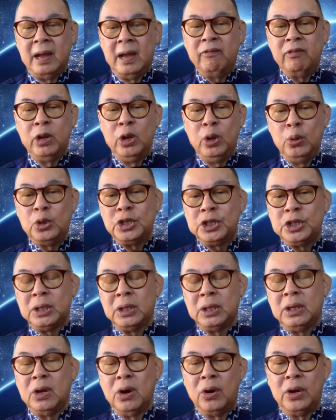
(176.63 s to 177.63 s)

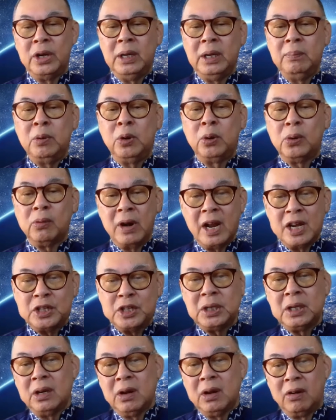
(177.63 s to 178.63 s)
evolution or the
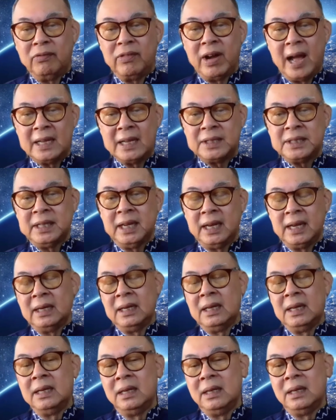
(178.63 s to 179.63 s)
progression of
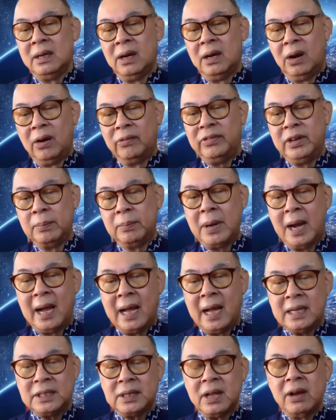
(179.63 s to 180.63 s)
ASEAN of the
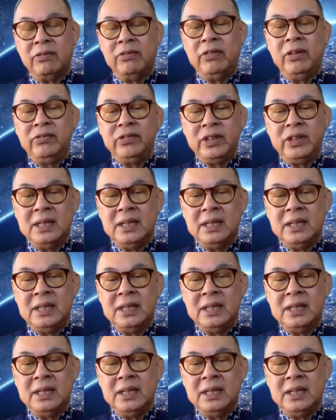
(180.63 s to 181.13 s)
past